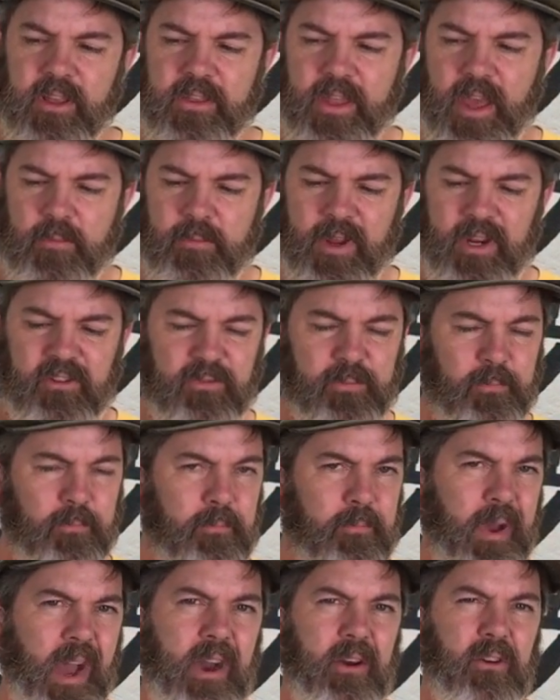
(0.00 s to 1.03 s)
that makes
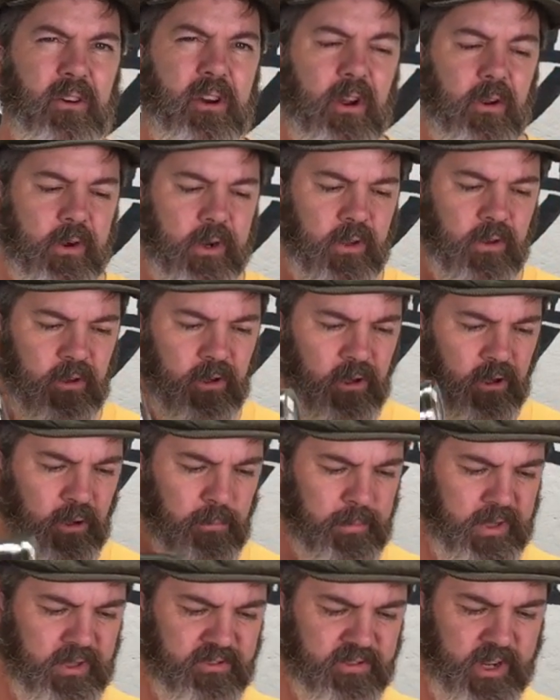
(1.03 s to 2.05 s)
powder coating a little
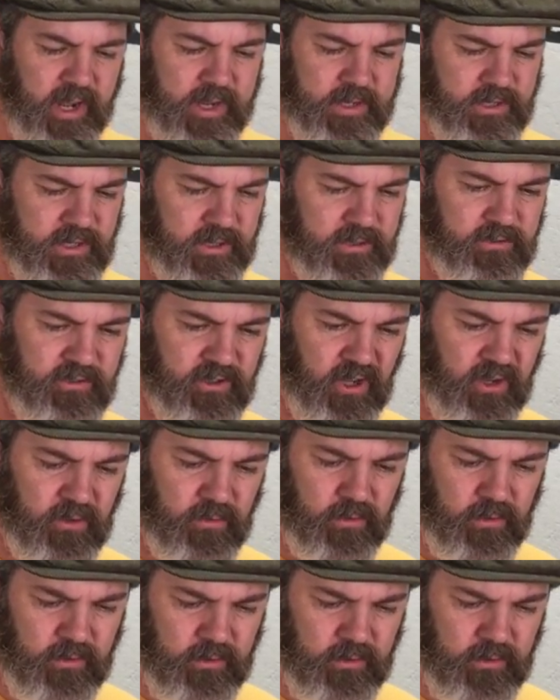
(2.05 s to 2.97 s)
bit sketchy. So